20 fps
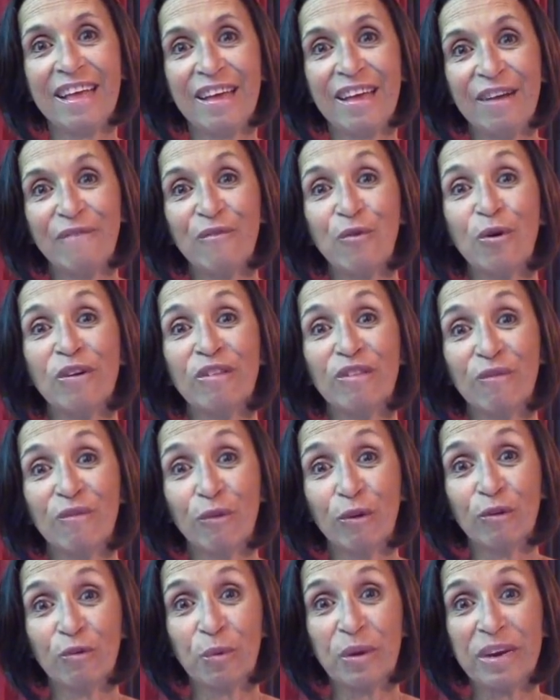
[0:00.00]
And of course, the
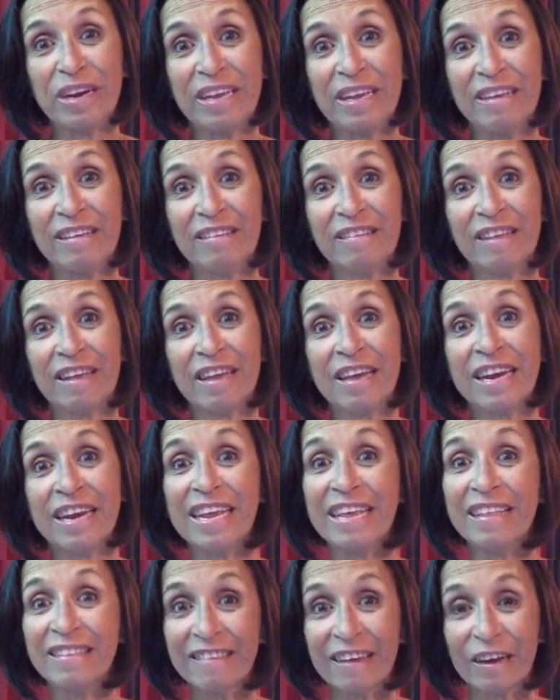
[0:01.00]
first one is an
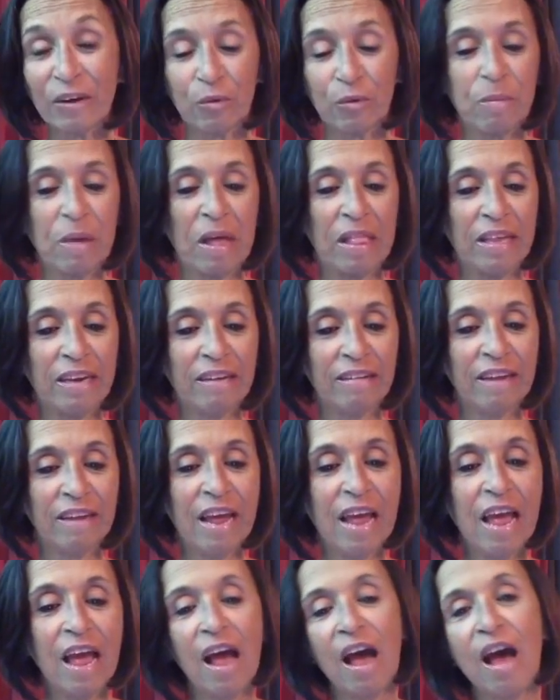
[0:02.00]
insect repellent.
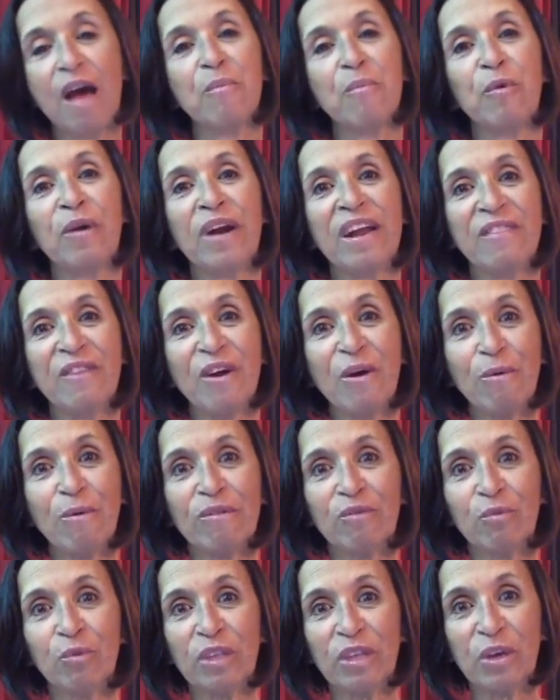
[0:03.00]
Um, what I thought
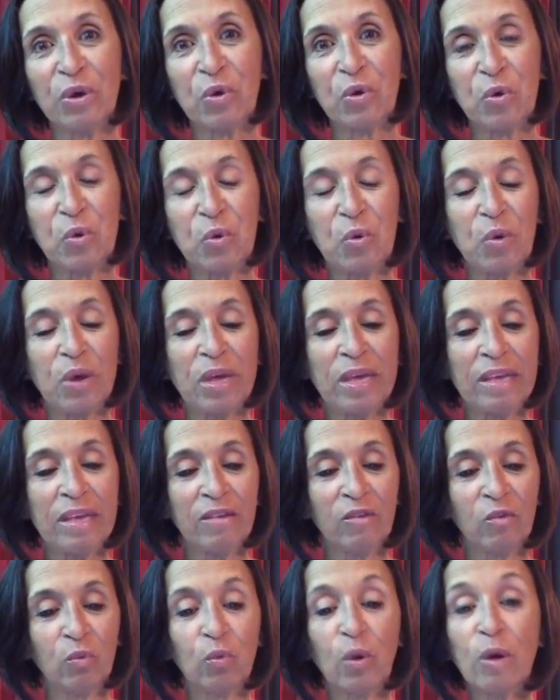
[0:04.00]
was really cool
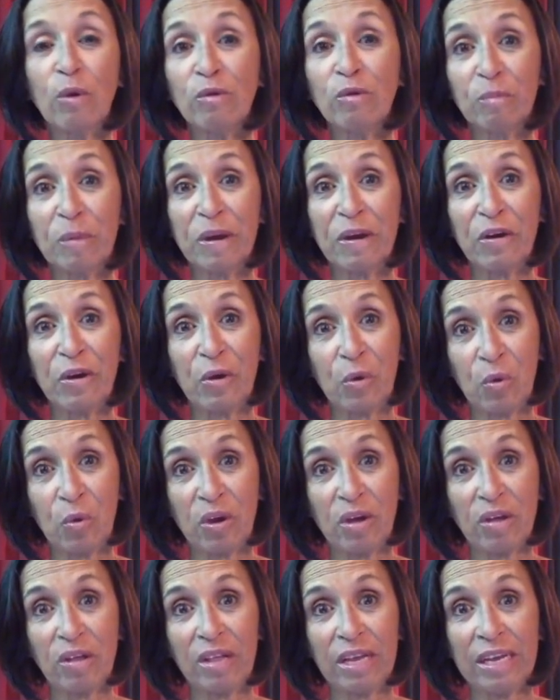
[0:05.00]
is rosemary
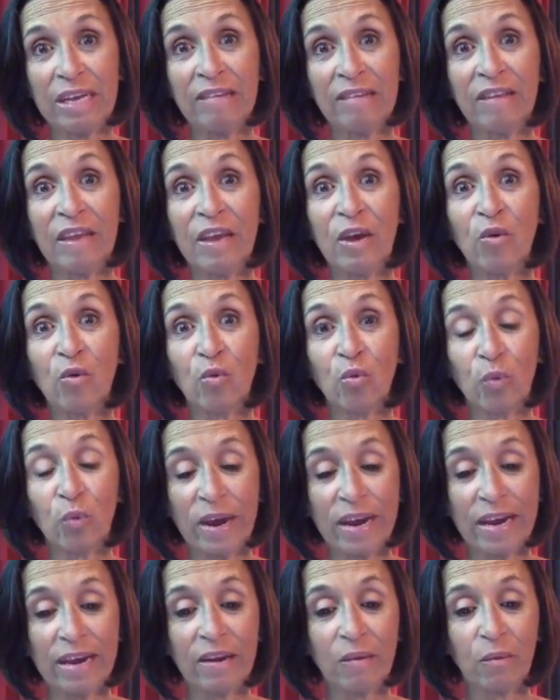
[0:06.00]
oil is a
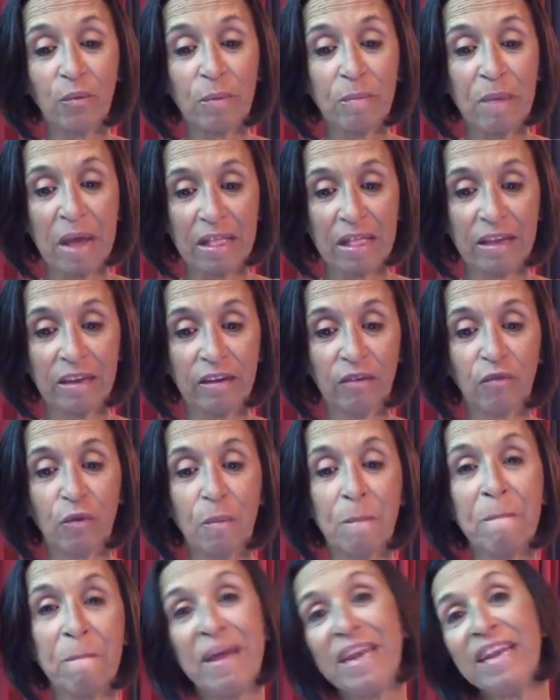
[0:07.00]
great repellent for
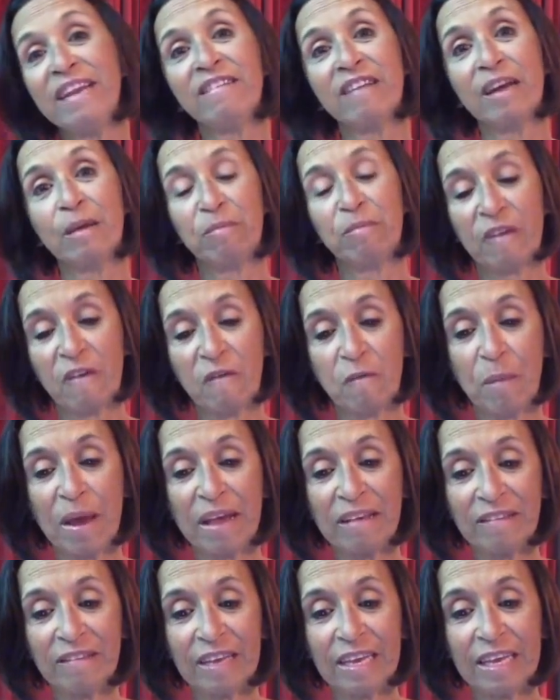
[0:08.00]
many types of
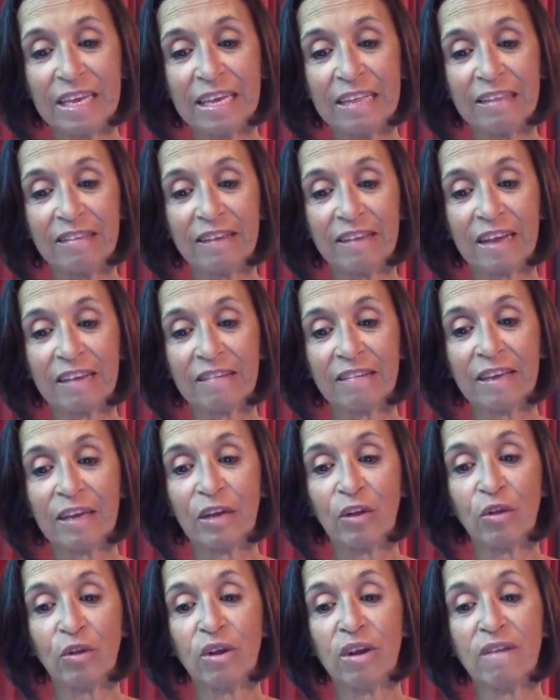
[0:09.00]
pesky insects,
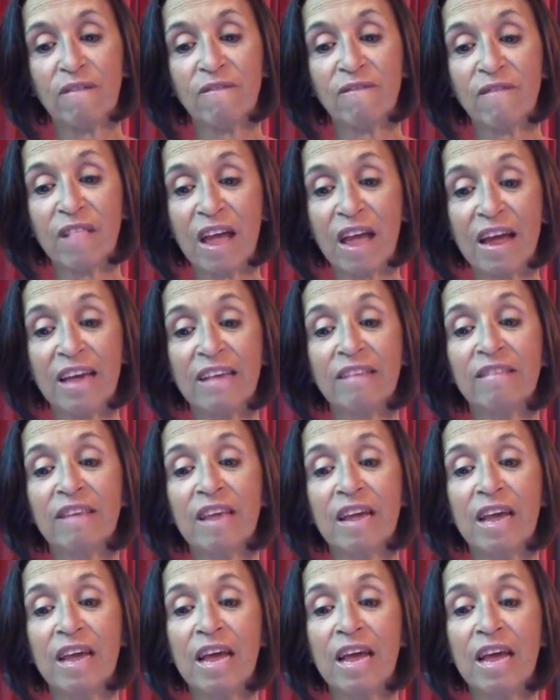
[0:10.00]
including flies,